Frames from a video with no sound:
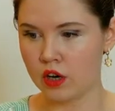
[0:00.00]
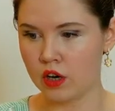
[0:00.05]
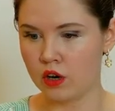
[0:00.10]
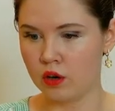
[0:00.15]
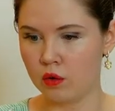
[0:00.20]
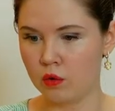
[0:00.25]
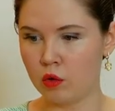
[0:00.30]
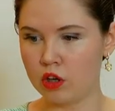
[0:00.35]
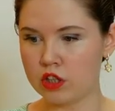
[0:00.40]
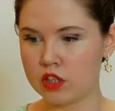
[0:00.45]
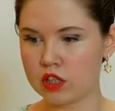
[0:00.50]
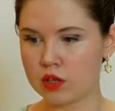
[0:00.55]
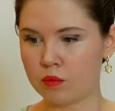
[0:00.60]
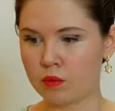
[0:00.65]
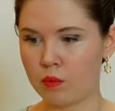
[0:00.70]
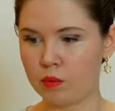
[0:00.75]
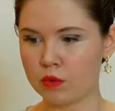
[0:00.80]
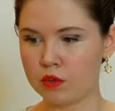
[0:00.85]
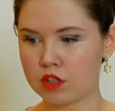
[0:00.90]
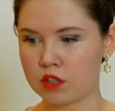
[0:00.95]
when someone
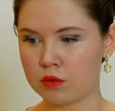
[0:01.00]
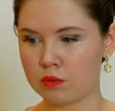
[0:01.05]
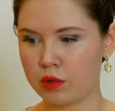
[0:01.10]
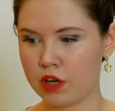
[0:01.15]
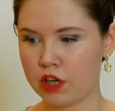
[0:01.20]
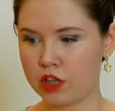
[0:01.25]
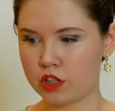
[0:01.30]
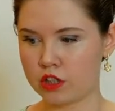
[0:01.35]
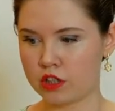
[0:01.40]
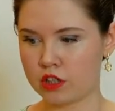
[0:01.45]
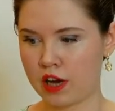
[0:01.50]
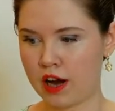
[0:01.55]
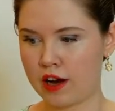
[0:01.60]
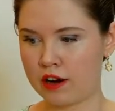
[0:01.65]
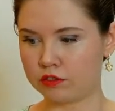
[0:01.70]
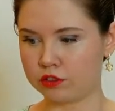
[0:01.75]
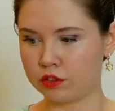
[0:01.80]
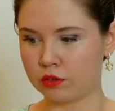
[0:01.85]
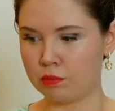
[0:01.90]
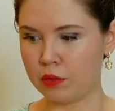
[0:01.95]
wants to purchase a hat
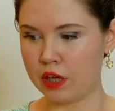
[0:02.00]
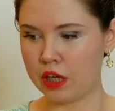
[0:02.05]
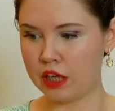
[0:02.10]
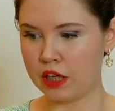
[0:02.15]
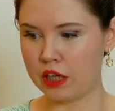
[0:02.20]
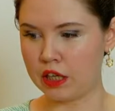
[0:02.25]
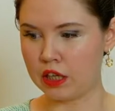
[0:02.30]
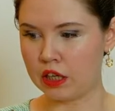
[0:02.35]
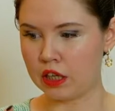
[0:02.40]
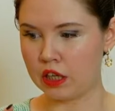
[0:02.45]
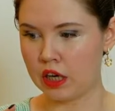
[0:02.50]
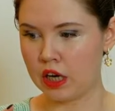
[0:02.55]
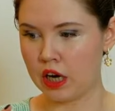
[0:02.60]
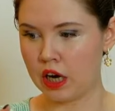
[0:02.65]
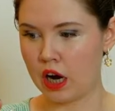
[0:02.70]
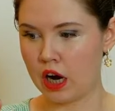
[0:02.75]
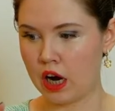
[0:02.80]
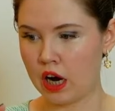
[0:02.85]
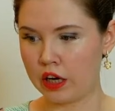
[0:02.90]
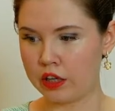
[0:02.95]
from me,
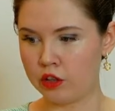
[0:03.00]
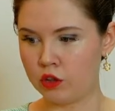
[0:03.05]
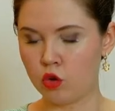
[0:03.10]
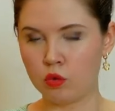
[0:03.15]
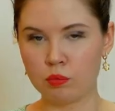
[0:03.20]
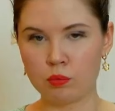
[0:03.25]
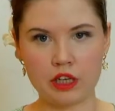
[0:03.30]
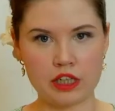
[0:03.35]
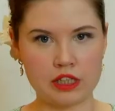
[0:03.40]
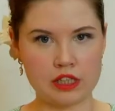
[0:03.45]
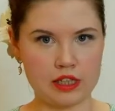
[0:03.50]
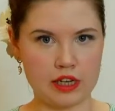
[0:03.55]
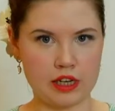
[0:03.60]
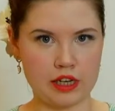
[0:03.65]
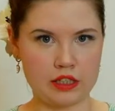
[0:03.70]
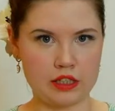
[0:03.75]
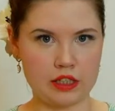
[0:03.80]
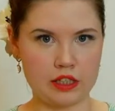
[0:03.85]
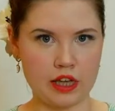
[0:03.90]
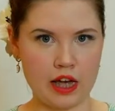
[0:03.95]
I normally say
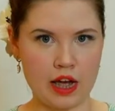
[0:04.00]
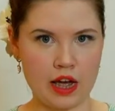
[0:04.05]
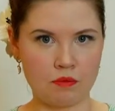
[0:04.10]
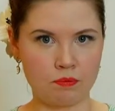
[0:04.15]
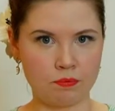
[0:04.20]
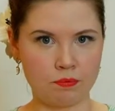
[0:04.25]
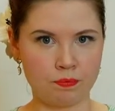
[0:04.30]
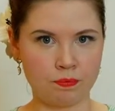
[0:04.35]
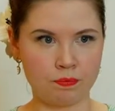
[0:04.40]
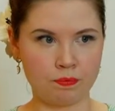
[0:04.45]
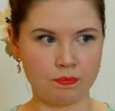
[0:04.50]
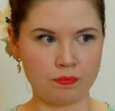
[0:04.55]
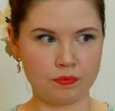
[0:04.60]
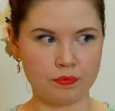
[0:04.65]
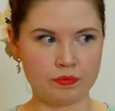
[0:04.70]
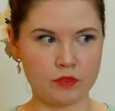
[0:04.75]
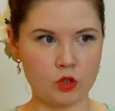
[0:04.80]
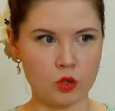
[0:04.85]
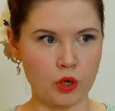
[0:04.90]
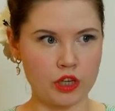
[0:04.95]
to them
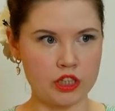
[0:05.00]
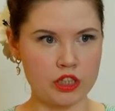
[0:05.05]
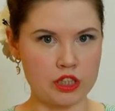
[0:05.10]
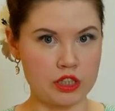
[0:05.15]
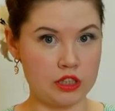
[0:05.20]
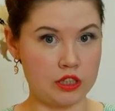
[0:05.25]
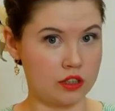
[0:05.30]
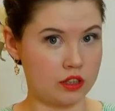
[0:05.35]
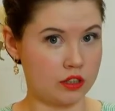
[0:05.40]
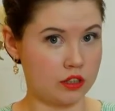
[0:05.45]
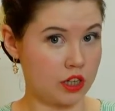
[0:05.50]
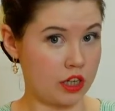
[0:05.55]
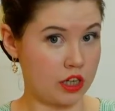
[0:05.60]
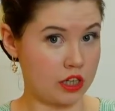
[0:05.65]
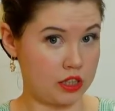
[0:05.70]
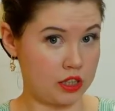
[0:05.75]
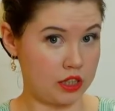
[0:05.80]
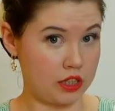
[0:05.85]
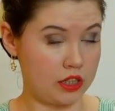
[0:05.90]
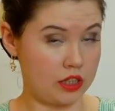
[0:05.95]
20 to
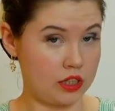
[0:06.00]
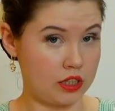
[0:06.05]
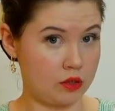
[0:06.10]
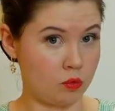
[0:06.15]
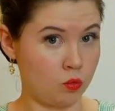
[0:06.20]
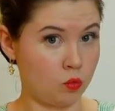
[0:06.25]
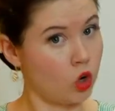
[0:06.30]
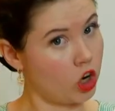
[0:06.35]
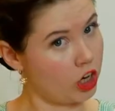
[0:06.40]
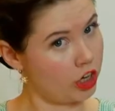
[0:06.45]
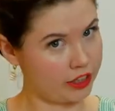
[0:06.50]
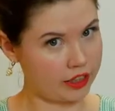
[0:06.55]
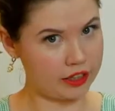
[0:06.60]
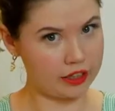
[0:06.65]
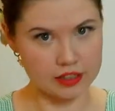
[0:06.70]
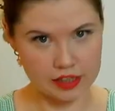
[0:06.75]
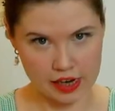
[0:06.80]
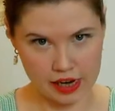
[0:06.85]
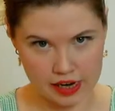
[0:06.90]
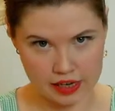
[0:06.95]
30 working
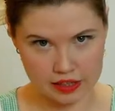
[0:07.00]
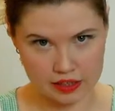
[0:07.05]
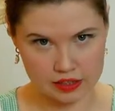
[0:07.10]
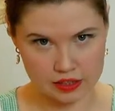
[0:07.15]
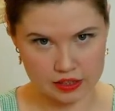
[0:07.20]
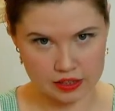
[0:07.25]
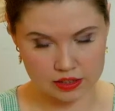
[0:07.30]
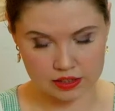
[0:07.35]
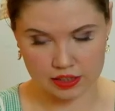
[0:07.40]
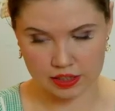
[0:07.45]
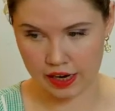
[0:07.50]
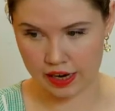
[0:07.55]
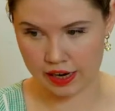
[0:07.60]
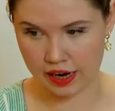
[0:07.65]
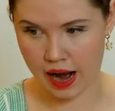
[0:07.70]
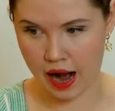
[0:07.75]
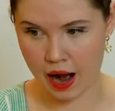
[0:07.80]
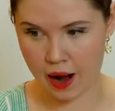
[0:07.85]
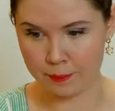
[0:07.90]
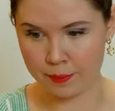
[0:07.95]
days to get a
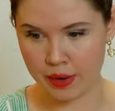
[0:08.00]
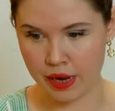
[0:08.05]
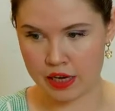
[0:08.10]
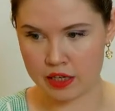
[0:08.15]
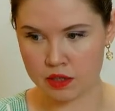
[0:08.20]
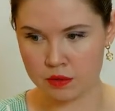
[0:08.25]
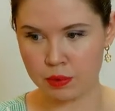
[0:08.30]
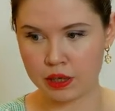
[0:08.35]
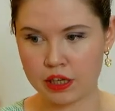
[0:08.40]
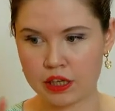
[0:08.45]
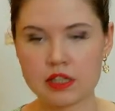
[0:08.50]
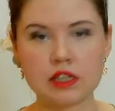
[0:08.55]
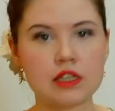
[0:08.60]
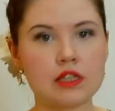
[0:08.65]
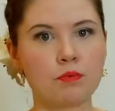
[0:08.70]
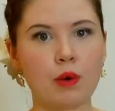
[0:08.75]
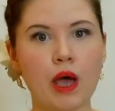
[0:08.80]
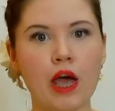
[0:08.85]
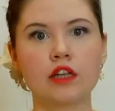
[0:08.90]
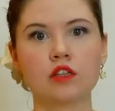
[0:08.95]
hat made, because it
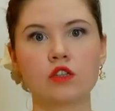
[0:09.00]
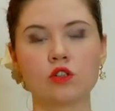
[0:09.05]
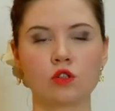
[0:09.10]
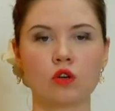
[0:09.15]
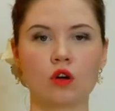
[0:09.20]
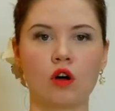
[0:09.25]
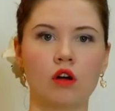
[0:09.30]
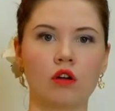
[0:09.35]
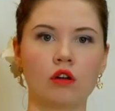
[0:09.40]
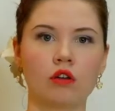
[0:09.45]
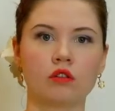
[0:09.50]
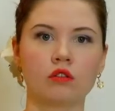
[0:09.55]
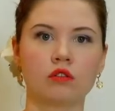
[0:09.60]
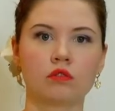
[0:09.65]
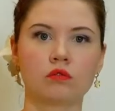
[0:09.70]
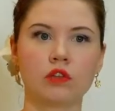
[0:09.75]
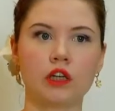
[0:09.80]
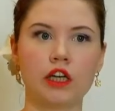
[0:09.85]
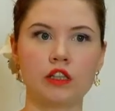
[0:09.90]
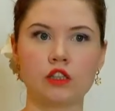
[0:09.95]
depends on
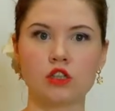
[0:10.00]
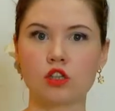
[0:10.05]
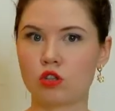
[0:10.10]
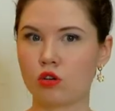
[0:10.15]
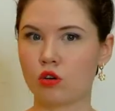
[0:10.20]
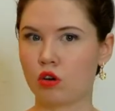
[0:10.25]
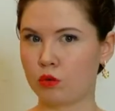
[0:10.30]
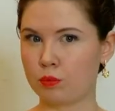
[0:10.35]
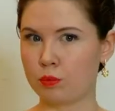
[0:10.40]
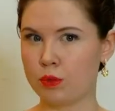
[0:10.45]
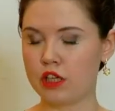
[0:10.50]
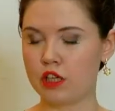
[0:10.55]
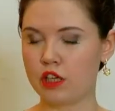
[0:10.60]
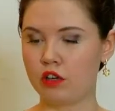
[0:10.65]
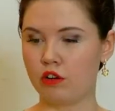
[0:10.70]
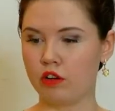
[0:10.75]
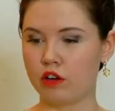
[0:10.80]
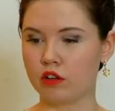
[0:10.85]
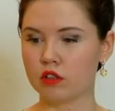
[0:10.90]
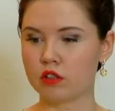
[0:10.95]
in-stock
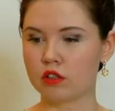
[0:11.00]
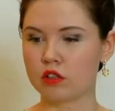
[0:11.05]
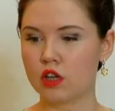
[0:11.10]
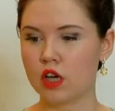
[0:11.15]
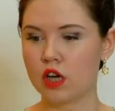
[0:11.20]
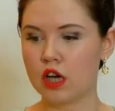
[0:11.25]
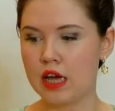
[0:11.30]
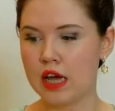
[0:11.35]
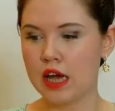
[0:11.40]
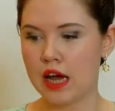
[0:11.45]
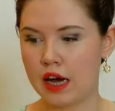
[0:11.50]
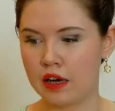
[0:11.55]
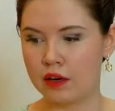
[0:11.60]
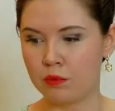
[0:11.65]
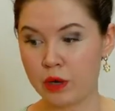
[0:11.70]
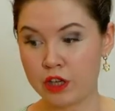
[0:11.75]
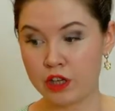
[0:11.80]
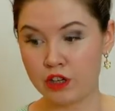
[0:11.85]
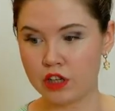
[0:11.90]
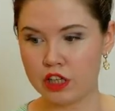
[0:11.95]
materials. And
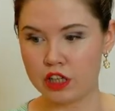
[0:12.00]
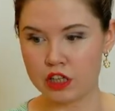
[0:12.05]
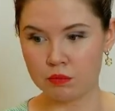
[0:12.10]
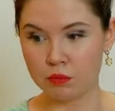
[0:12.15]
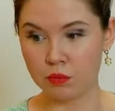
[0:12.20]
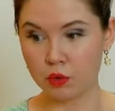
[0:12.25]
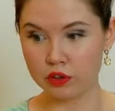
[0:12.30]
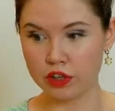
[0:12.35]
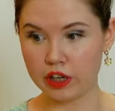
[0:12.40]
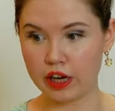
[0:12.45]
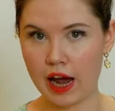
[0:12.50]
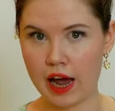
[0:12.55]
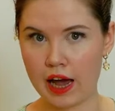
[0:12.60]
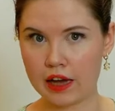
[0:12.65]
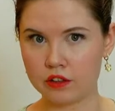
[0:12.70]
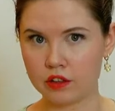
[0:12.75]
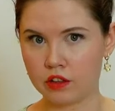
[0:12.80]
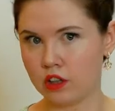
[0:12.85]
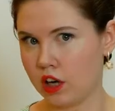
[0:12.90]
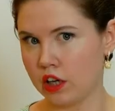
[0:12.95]
when you need a morning hat,
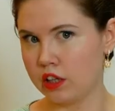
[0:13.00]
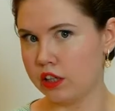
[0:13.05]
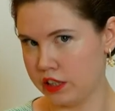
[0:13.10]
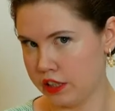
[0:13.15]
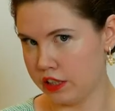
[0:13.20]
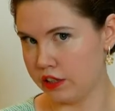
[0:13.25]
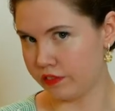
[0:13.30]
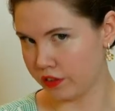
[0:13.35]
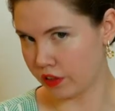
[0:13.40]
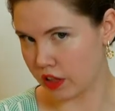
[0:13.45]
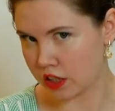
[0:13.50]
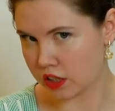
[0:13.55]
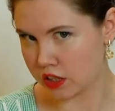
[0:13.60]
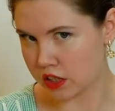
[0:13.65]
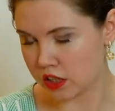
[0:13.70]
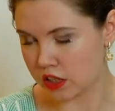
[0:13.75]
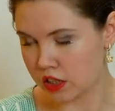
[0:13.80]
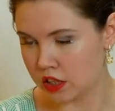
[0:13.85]
you kind of need it fast.